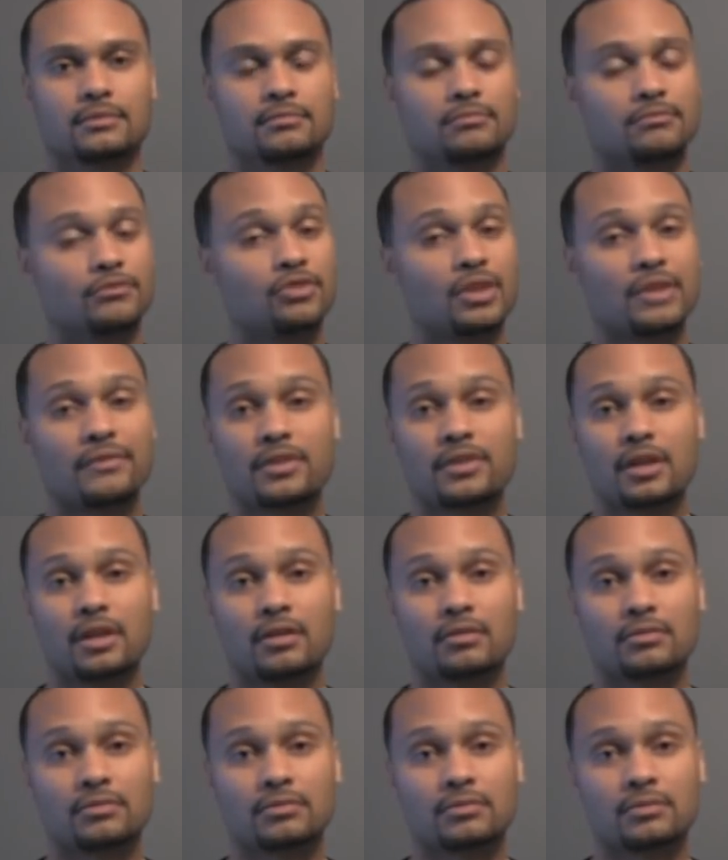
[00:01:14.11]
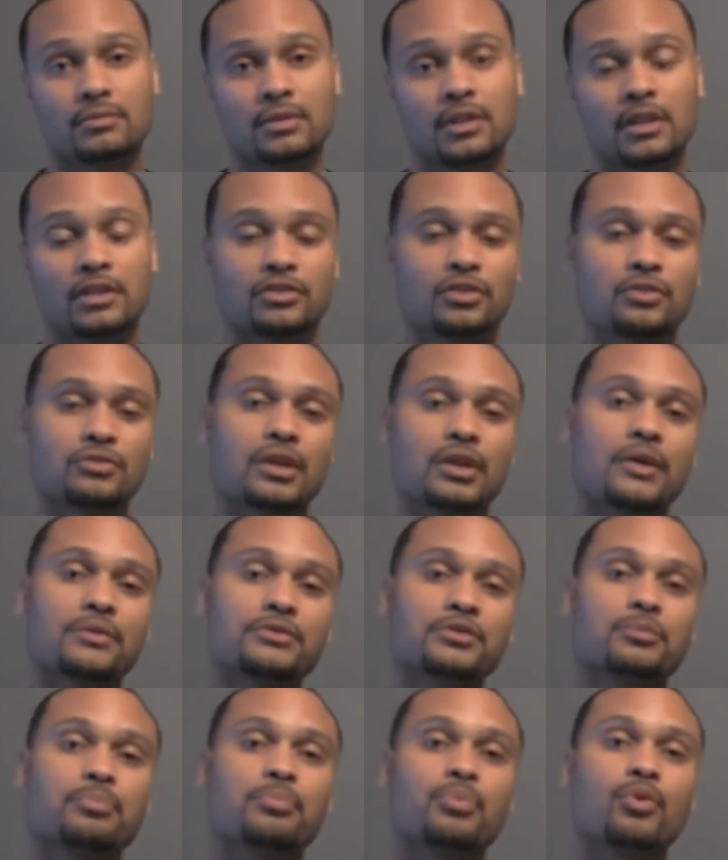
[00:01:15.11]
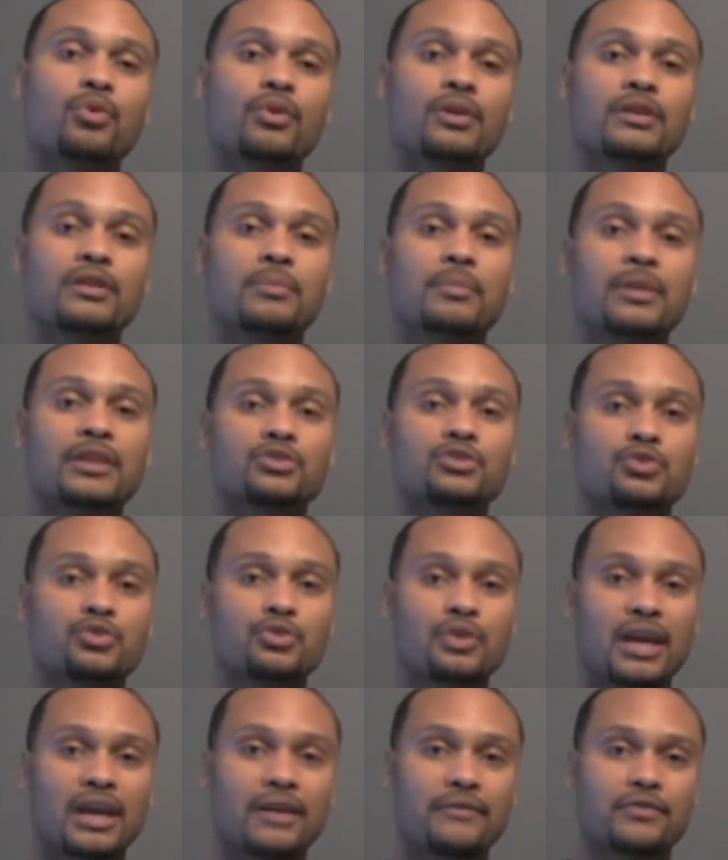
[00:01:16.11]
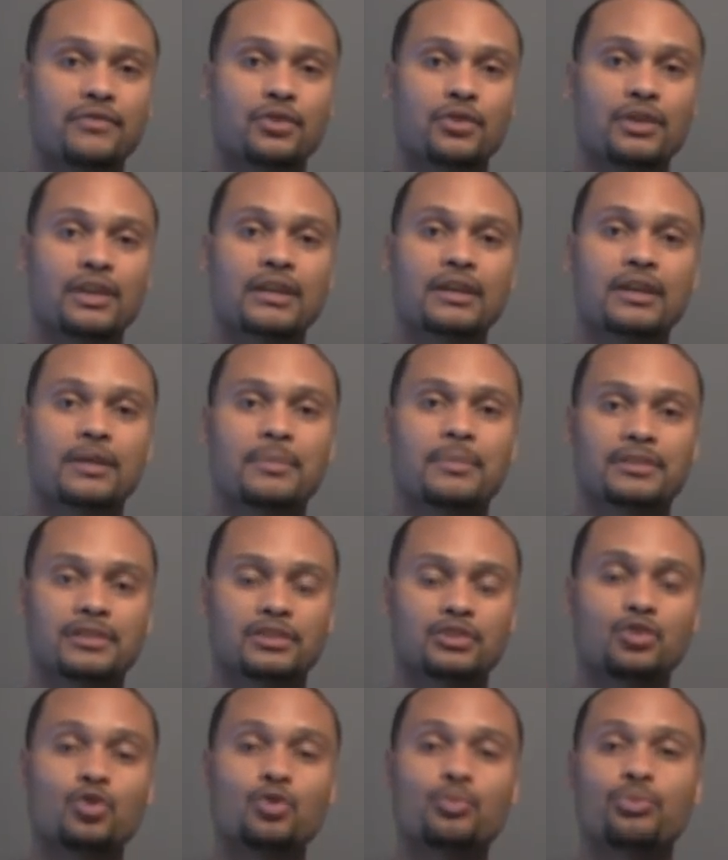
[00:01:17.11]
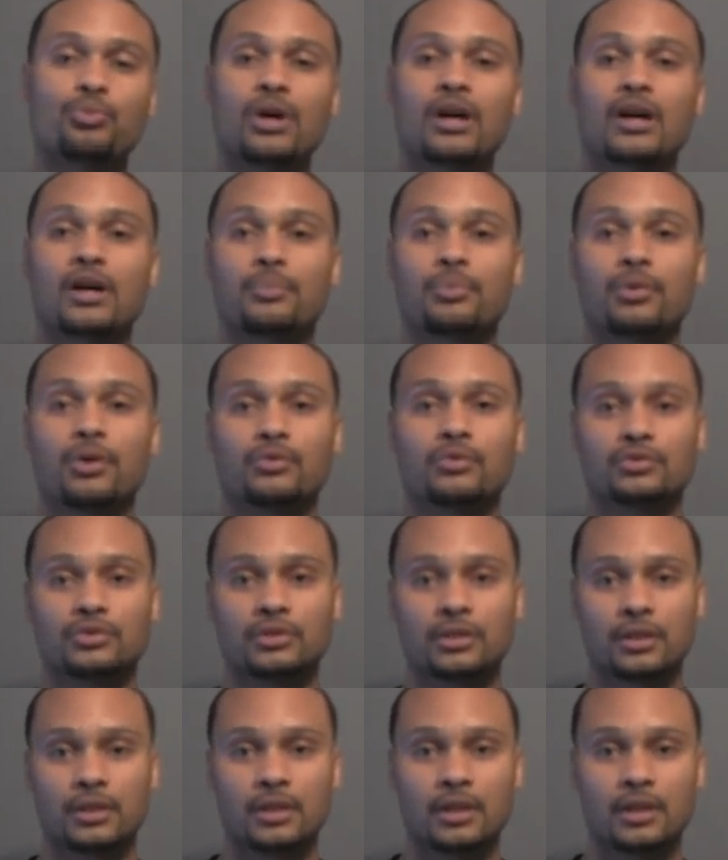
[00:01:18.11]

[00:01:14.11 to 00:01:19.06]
You never know. So it's always important to make sure you have your income as a two-pronged approach.